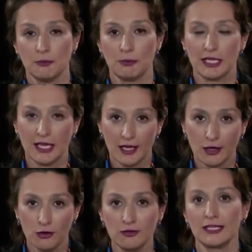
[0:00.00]
But
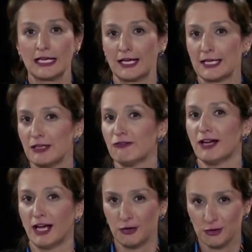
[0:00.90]
echo can give
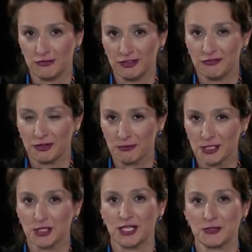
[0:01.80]
a lot of
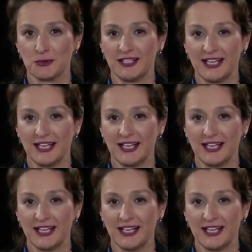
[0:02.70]
information as well.